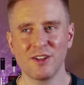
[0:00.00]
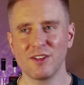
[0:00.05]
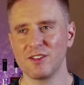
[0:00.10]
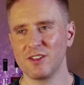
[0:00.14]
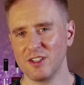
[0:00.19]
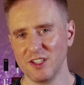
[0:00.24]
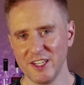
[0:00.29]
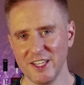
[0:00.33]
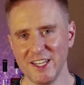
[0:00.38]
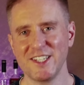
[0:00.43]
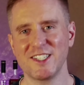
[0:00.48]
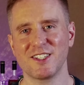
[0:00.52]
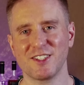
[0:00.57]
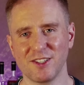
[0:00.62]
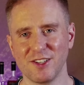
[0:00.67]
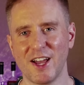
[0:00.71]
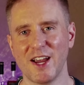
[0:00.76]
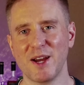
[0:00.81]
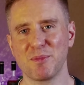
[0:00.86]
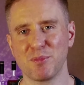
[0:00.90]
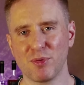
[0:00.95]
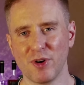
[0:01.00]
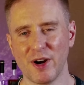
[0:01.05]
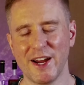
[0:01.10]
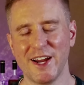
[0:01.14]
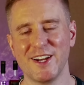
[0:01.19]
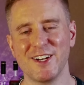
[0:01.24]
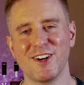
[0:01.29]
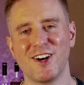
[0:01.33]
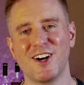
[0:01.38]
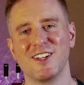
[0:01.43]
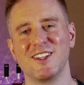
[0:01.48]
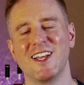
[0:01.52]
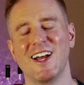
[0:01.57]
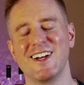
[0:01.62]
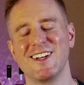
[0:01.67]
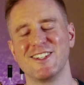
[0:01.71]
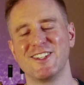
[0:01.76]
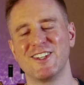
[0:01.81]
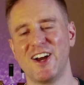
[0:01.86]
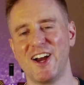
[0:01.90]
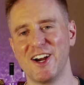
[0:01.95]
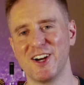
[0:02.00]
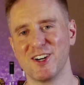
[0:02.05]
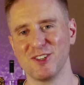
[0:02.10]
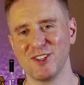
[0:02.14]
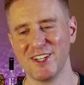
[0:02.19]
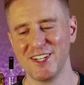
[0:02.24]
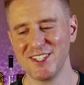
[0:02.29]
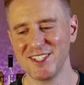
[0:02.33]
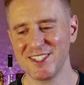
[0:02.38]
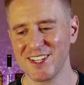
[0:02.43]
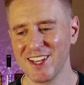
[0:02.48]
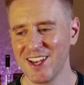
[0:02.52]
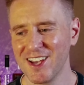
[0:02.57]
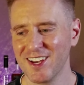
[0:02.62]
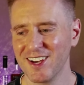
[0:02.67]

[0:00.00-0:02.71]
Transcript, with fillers: least liked brand on that entire list.